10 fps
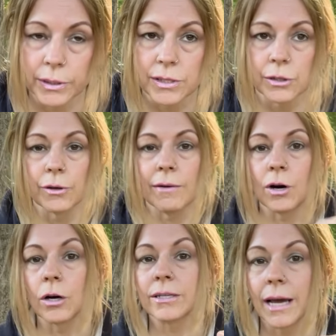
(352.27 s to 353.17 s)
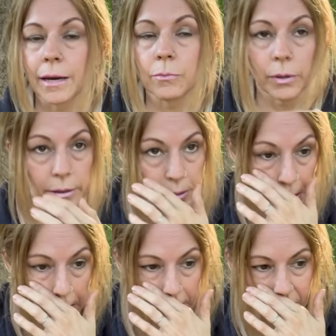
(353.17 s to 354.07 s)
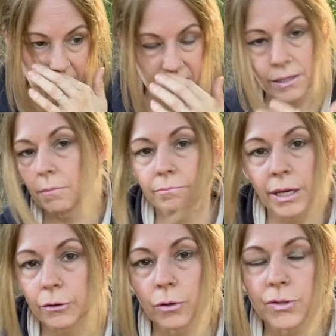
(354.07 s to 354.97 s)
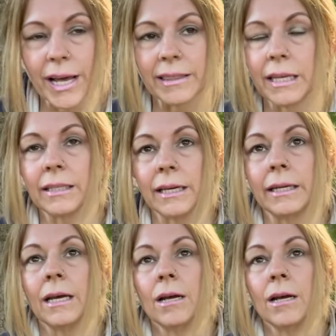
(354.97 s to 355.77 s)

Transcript: and so you have a hard time with some minerals. I think that